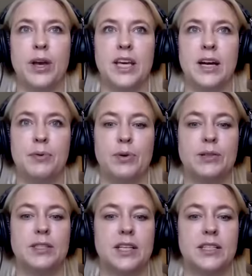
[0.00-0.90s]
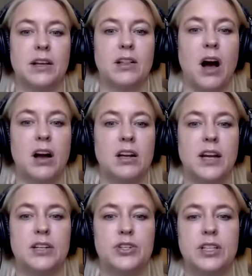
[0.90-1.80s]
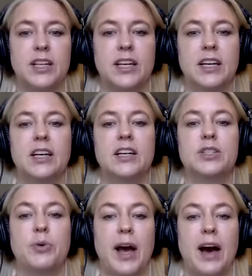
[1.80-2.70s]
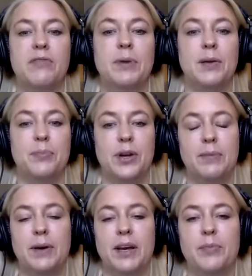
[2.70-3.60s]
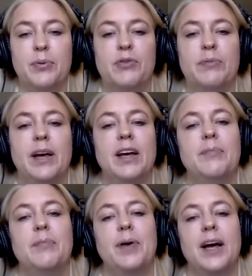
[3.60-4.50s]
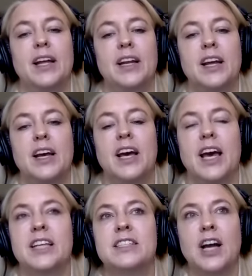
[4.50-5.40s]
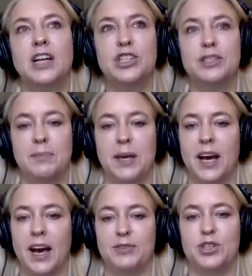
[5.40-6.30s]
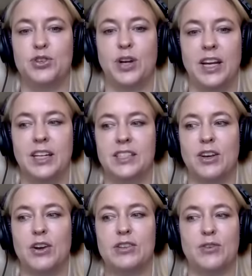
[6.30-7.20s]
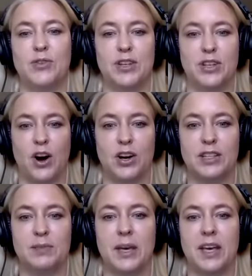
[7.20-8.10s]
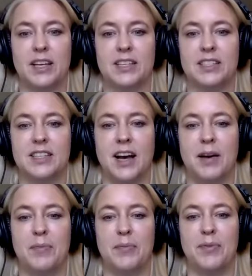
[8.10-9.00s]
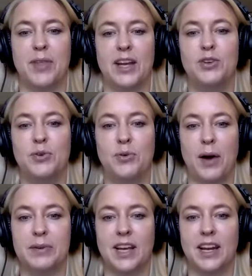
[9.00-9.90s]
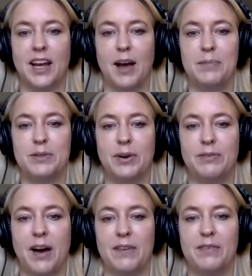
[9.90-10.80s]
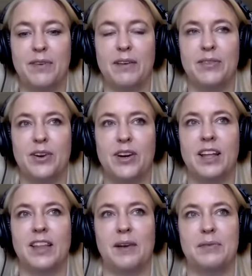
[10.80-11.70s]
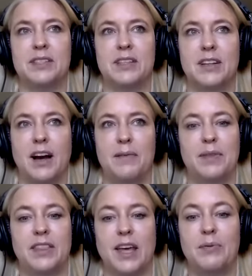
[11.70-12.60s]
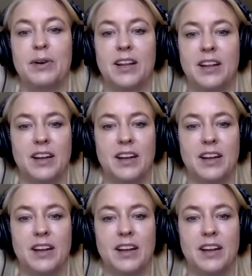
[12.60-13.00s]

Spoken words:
waking up around 6 o'clock naturally. So I have made a pretty big improvement, but it's not just me I have to train. It's also the dogs, because they knew I was getting up between 5 and 5:30. And that was the time that they would